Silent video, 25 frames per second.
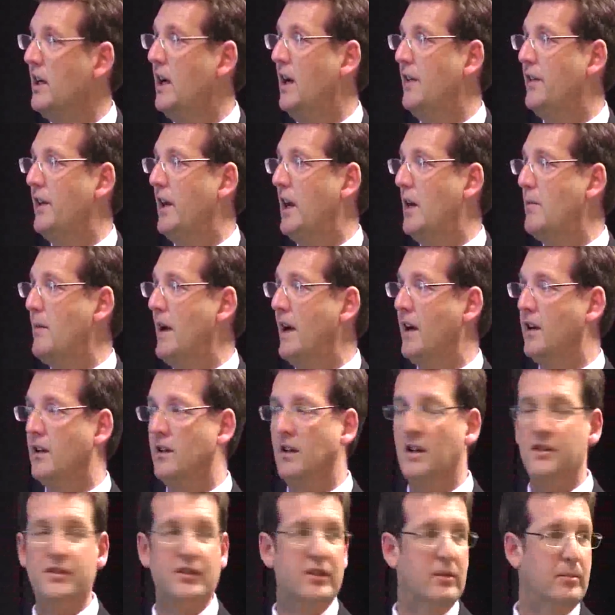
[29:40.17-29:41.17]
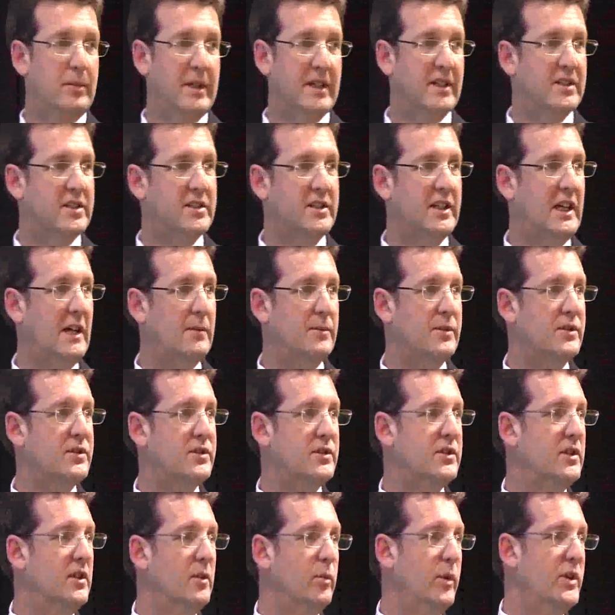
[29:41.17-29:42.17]
then I make lots of big steps
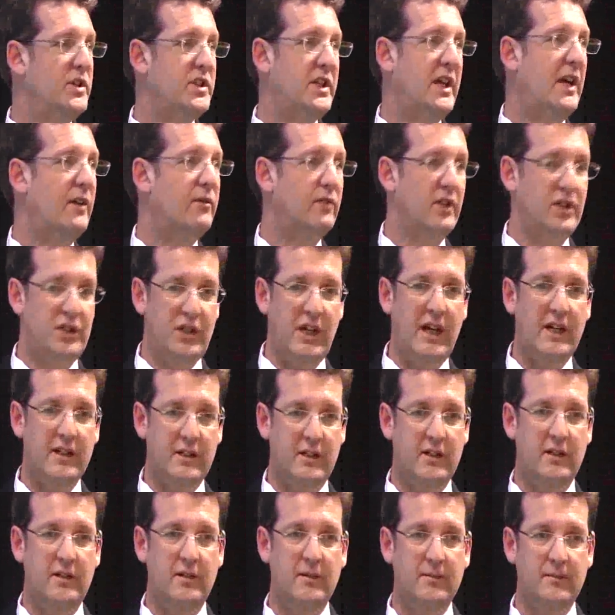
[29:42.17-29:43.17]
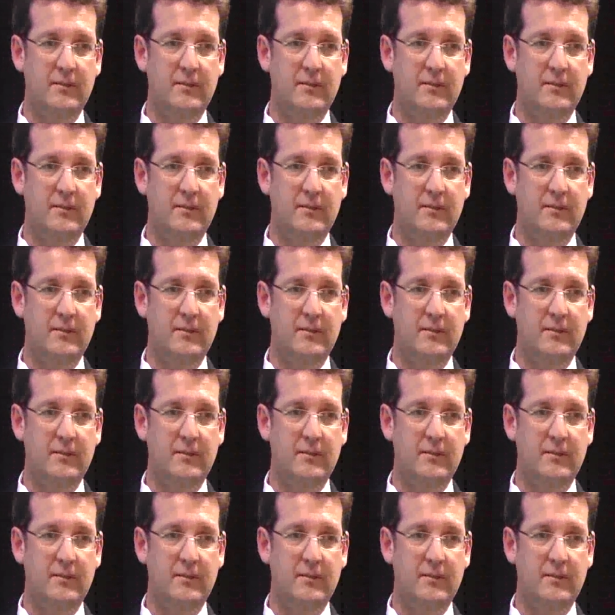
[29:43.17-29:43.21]
which get rejected.